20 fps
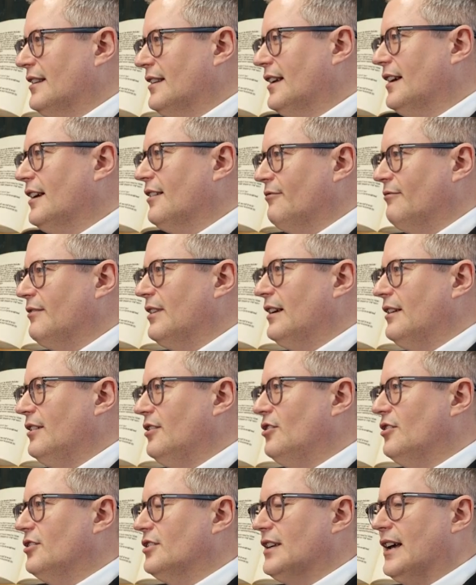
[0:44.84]
I think if we
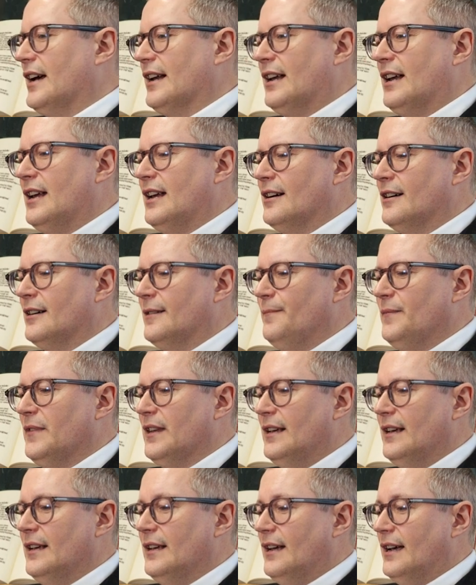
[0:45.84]
use that here,
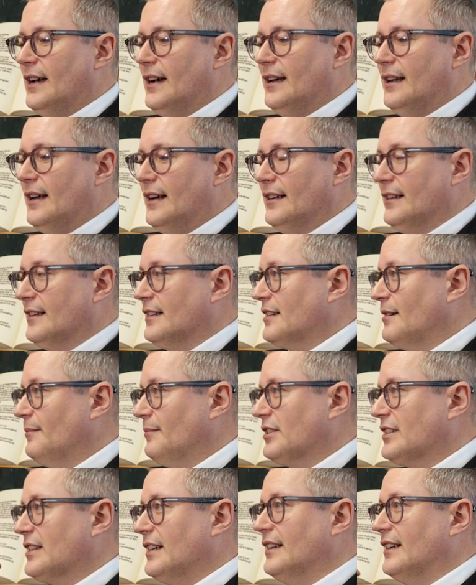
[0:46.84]
and the
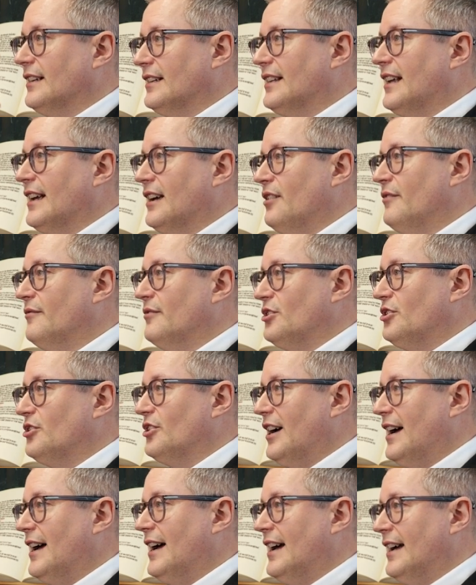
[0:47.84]
simplest thing to think of is
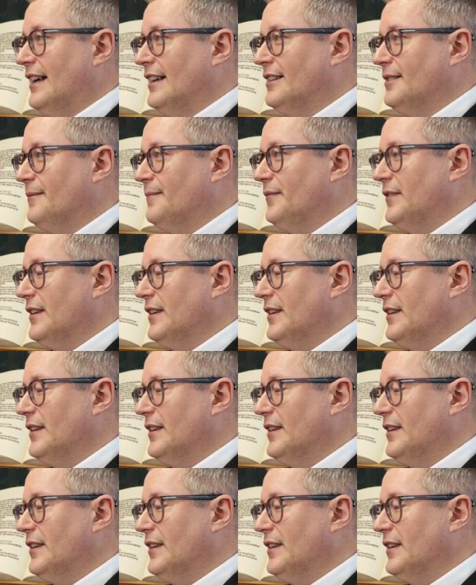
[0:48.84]
your hand.